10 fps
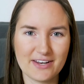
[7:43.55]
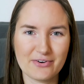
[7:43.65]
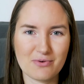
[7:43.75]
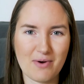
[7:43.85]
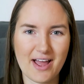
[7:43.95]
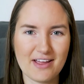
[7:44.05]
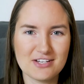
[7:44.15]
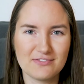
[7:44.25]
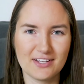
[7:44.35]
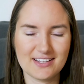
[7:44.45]
I don't know why, I
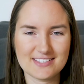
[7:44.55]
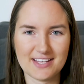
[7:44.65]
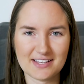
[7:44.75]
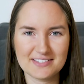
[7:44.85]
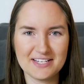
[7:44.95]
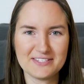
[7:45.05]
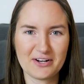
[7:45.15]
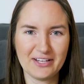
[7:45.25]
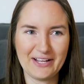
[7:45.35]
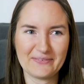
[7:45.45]
just feel like the sex scenes
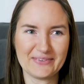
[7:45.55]
are like